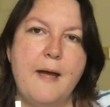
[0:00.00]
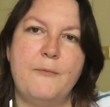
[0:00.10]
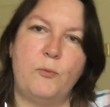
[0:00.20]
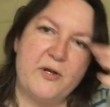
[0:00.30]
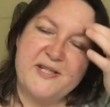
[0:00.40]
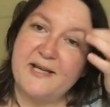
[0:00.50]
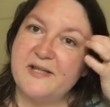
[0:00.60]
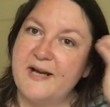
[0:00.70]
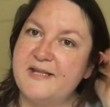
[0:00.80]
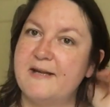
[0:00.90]
what's
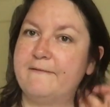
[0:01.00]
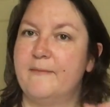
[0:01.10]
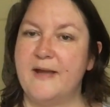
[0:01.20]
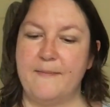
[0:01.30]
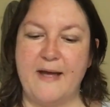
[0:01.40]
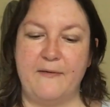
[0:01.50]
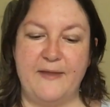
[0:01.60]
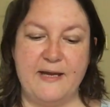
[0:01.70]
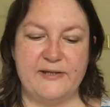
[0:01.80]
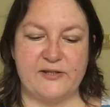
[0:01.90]
exciting for me about
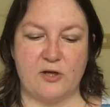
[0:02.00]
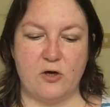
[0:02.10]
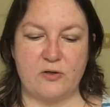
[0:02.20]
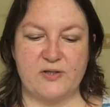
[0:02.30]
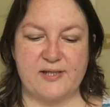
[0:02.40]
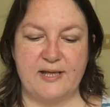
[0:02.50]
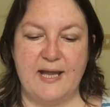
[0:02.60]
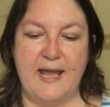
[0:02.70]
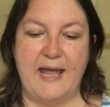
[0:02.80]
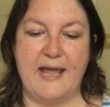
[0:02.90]
these socks
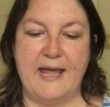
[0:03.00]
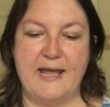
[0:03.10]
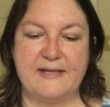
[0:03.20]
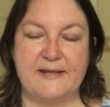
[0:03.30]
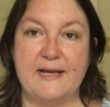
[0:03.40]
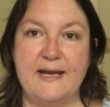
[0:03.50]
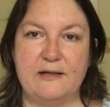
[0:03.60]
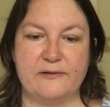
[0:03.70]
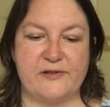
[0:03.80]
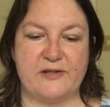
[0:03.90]
is the
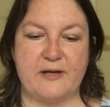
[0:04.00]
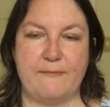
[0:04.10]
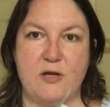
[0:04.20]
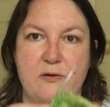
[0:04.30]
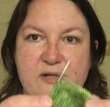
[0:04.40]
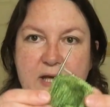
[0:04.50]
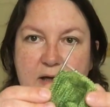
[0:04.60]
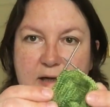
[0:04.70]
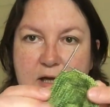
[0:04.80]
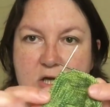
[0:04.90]
needles that I'm
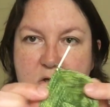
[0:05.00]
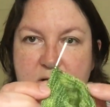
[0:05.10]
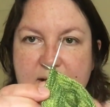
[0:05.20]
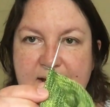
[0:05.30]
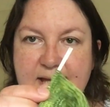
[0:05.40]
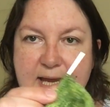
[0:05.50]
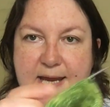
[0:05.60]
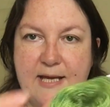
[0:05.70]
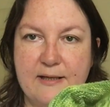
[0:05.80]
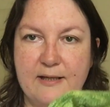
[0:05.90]
using, and you can
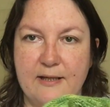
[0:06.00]
see